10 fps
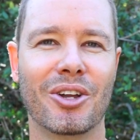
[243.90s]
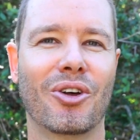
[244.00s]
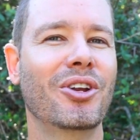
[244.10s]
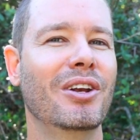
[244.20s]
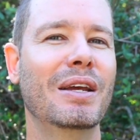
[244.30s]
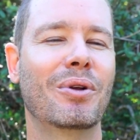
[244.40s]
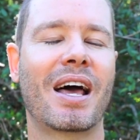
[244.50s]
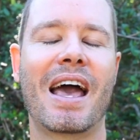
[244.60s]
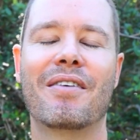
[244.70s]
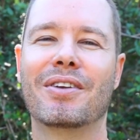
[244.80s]
not only will I
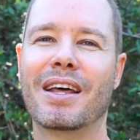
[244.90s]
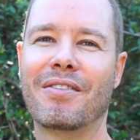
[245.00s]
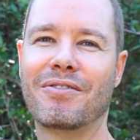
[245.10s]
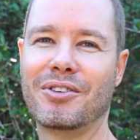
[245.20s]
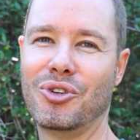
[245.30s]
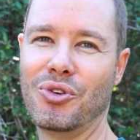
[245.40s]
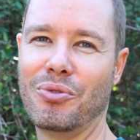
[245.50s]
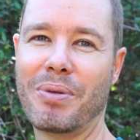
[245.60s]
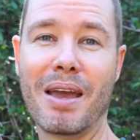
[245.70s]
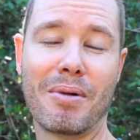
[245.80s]
have enough to
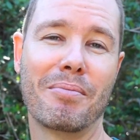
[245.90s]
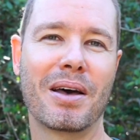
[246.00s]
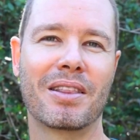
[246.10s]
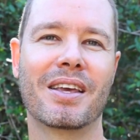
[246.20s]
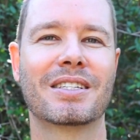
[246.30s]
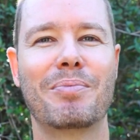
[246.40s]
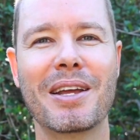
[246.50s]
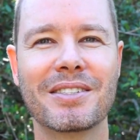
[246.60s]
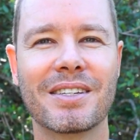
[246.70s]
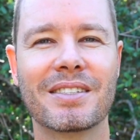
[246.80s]
pay my monthly
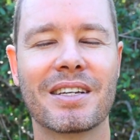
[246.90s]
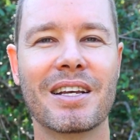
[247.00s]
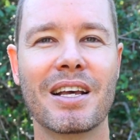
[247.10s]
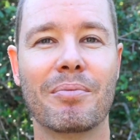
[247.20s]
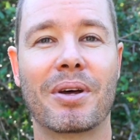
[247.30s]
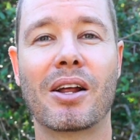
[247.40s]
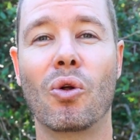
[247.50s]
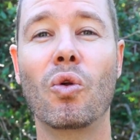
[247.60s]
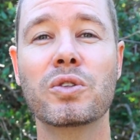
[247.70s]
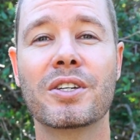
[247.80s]
expenses, but I'll
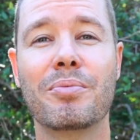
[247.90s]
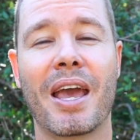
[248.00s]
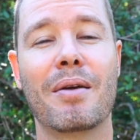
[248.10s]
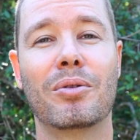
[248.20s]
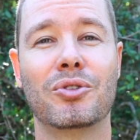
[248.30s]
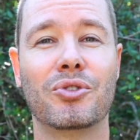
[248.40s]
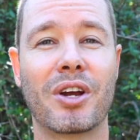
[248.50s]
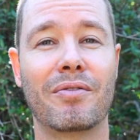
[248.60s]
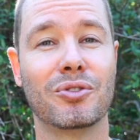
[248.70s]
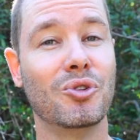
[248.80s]
also be able to
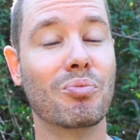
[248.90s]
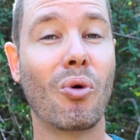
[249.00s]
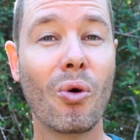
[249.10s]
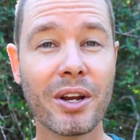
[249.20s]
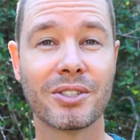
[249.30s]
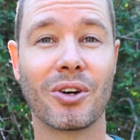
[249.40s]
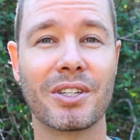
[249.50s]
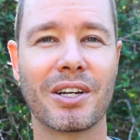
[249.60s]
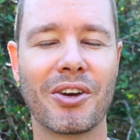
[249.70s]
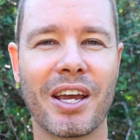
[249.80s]
travel to more
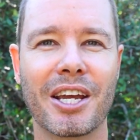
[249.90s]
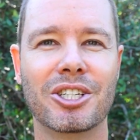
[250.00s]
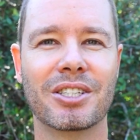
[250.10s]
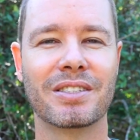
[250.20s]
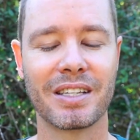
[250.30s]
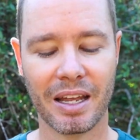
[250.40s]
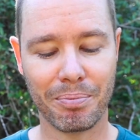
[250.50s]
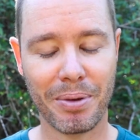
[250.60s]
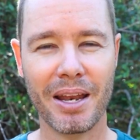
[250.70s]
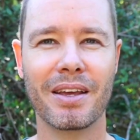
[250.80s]
exotic locations, get
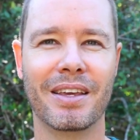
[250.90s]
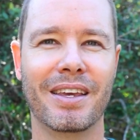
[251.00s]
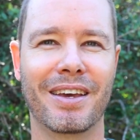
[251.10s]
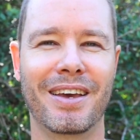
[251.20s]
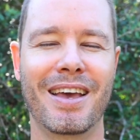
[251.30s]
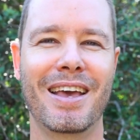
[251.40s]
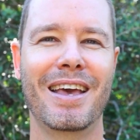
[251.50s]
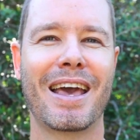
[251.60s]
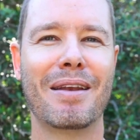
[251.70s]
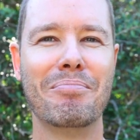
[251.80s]
better gear,
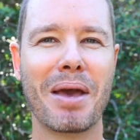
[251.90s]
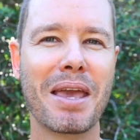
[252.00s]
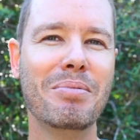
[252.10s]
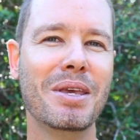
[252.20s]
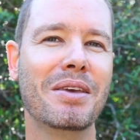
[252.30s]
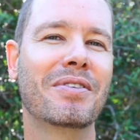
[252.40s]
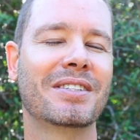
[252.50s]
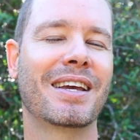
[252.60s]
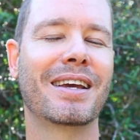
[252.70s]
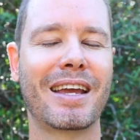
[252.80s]
and maybe even
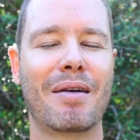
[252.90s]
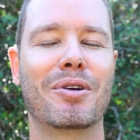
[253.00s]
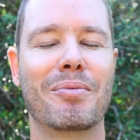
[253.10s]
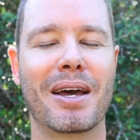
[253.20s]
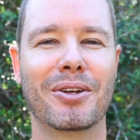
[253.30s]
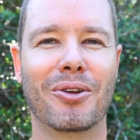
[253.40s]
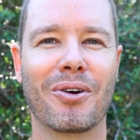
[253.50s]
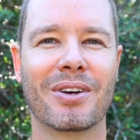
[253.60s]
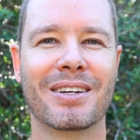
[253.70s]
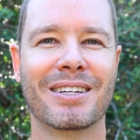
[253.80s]
take a cameraman
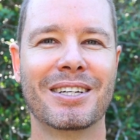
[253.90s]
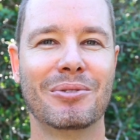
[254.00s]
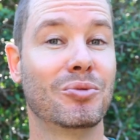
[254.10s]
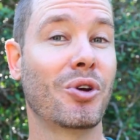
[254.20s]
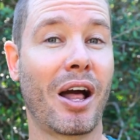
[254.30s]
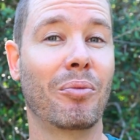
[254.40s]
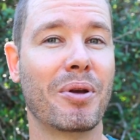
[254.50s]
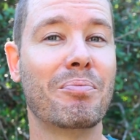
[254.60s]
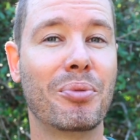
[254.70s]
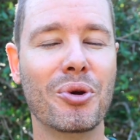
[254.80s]
along to help
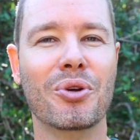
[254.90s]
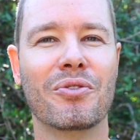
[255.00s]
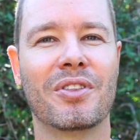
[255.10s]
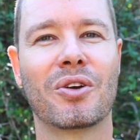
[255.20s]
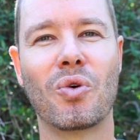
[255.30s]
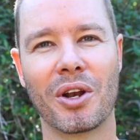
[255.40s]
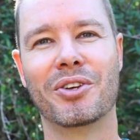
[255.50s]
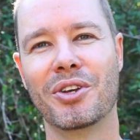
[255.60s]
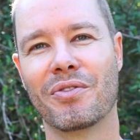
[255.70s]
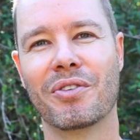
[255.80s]
improve the
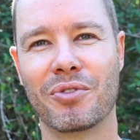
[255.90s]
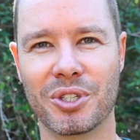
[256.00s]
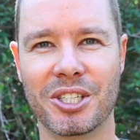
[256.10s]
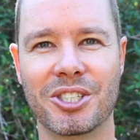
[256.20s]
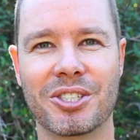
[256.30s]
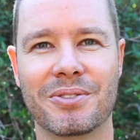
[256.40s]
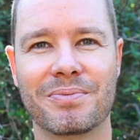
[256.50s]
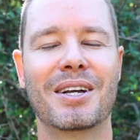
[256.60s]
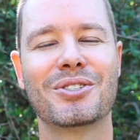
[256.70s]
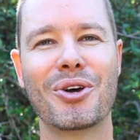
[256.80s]
quality of the footage.
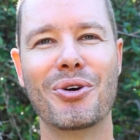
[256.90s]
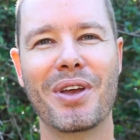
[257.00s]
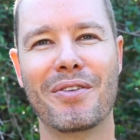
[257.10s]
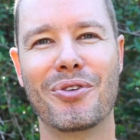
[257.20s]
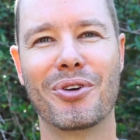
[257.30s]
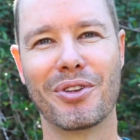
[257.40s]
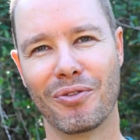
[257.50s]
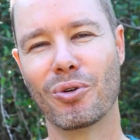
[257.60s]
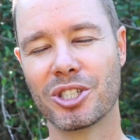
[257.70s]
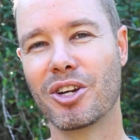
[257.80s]
So if you're in the
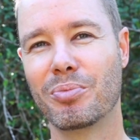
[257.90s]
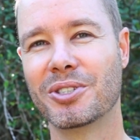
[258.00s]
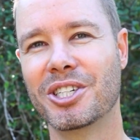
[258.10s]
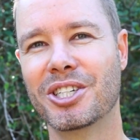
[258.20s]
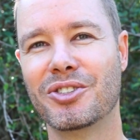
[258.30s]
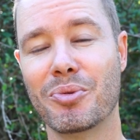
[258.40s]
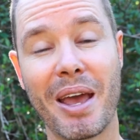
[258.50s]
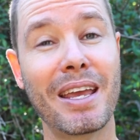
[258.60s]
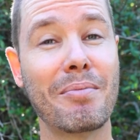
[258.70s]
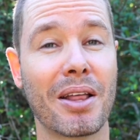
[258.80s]
fortunate position to
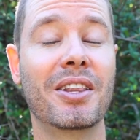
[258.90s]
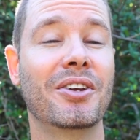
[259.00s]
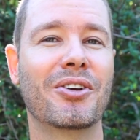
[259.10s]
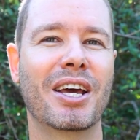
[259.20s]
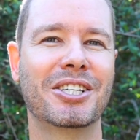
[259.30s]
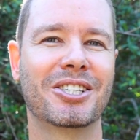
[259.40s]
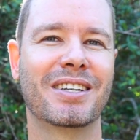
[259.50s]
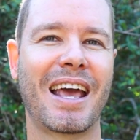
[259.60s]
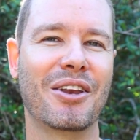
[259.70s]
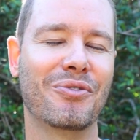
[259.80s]
make a monthly
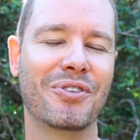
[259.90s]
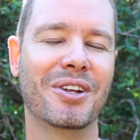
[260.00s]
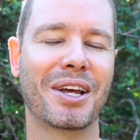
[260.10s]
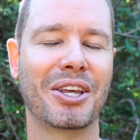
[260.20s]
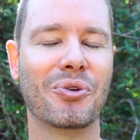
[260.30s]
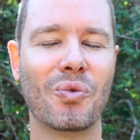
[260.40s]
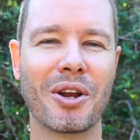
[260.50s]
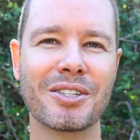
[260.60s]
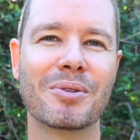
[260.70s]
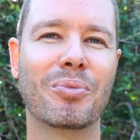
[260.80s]
donation and you feel like you
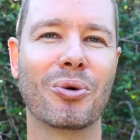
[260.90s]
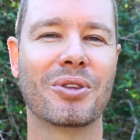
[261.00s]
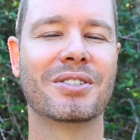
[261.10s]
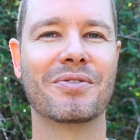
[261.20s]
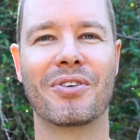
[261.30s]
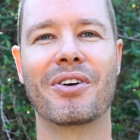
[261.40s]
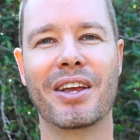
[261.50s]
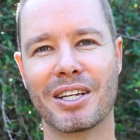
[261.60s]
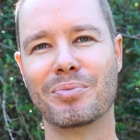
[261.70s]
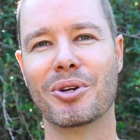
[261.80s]
want to support the Safari
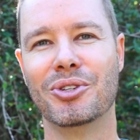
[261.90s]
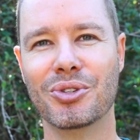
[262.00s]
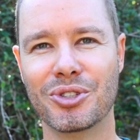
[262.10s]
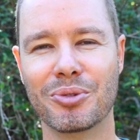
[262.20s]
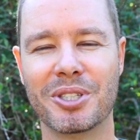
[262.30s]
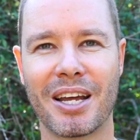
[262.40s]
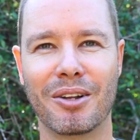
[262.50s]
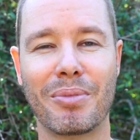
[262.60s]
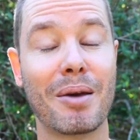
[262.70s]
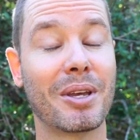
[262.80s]
Expert YouTube
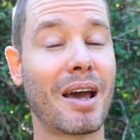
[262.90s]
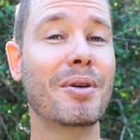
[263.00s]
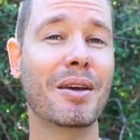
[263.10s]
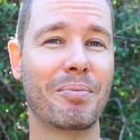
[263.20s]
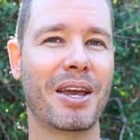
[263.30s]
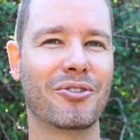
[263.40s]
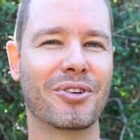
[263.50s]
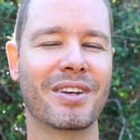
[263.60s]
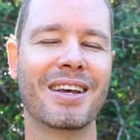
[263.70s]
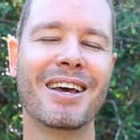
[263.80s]
channel by becoming a
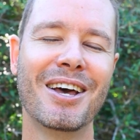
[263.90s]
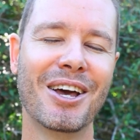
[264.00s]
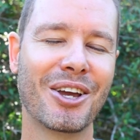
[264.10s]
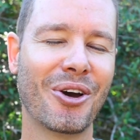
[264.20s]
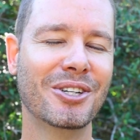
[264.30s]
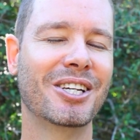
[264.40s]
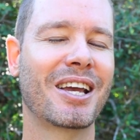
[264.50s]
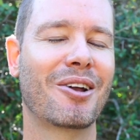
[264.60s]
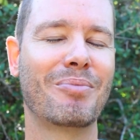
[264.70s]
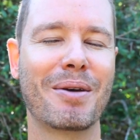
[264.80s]
patron, go and check
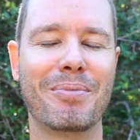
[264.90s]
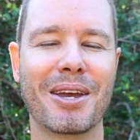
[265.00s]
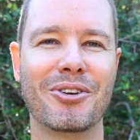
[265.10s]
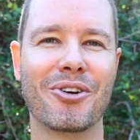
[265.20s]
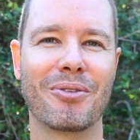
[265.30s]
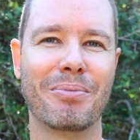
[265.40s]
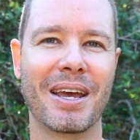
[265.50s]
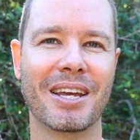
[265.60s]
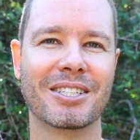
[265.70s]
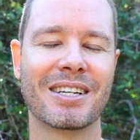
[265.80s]
out my Patreon
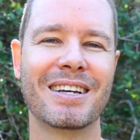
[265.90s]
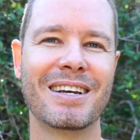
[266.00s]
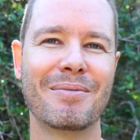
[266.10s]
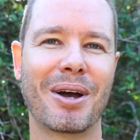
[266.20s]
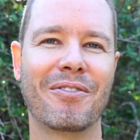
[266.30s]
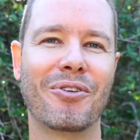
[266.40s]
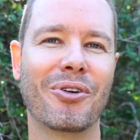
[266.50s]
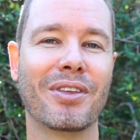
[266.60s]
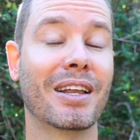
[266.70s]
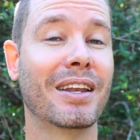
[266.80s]
page by
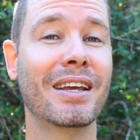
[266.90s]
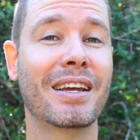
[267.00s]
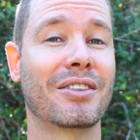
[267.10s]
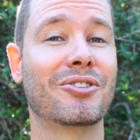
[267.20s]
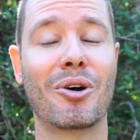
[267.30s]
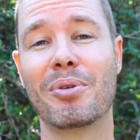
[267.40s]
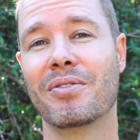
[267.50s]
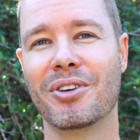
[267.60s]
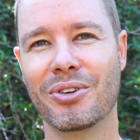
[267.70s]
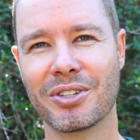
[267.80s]
following the link at the top of the
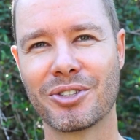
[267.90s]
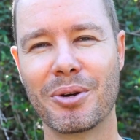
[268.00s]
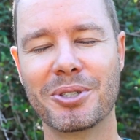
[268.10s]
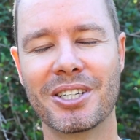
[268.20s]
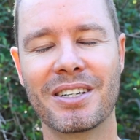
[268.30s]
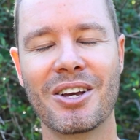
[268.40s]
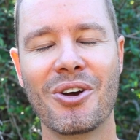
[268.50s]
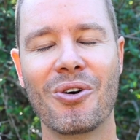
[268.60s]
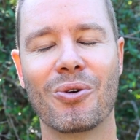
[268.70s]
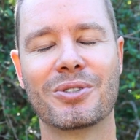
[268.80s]
video description,
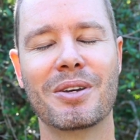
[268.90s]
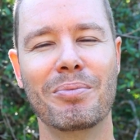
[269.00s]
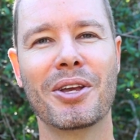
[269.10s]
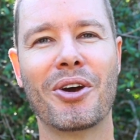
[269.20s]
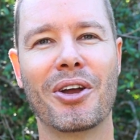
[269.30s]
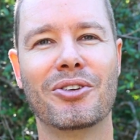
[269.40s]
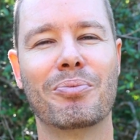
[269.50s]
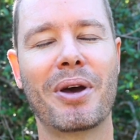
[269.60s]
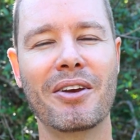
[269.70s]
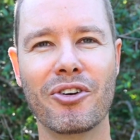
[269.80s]
or simply going to
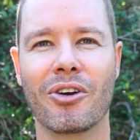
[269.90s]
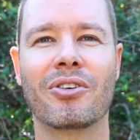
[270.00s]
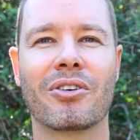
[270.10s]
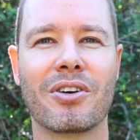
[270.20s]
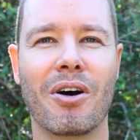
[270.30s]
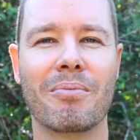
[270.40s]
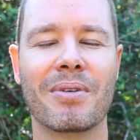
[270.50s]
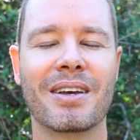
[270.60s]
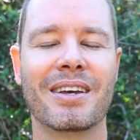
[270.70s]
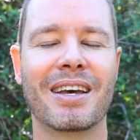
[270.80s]
patreon.com
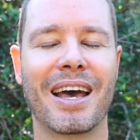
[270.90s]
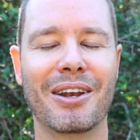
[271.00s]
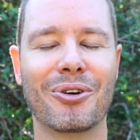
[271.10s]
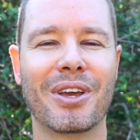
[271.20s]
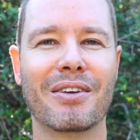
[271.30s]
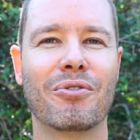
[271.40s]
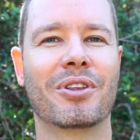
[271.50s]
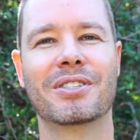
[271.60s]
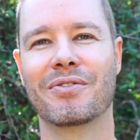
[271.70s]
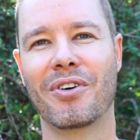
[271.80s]
and looking for
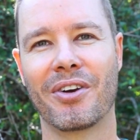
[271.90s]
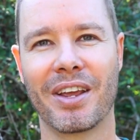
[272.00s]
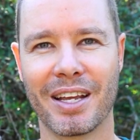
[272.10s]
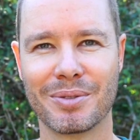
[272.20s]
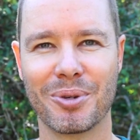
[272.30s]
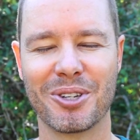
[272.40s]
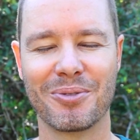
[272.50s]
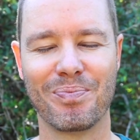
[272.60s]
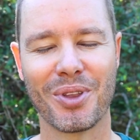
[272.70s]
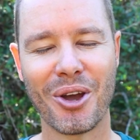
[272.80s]
the Safari Expert.
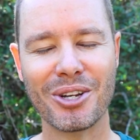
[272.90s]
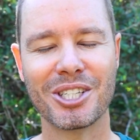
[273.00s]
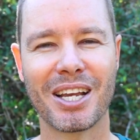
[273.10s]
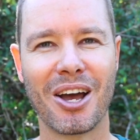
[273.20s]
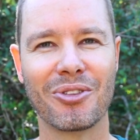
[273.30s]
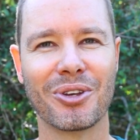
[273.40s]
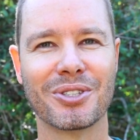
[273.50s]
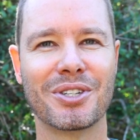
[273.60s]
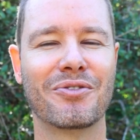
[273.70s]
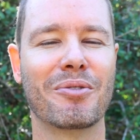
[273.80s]
Go and check out those
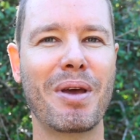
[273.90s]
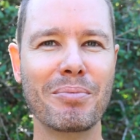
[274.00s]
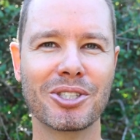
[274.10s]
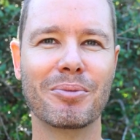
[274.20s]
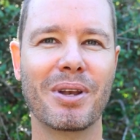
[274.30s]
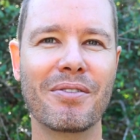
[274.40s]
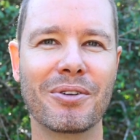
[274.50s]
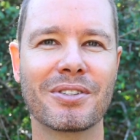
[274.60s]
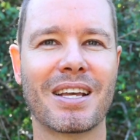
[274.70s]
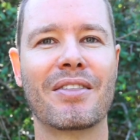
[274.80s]
different membership
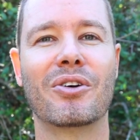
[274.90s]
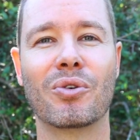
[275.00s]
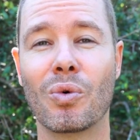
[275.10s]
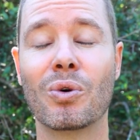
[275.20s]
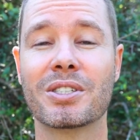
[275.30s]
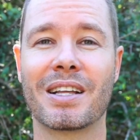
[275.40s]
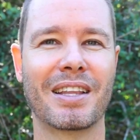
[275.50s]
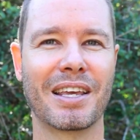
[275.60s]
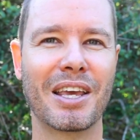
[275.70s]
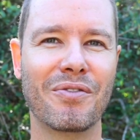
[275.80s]
levels and the rewards that
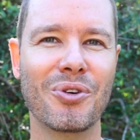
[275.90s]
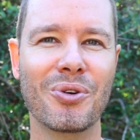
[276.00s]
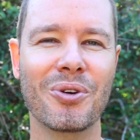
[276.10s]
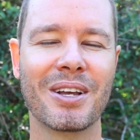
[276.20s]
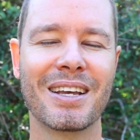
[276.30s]
they give you,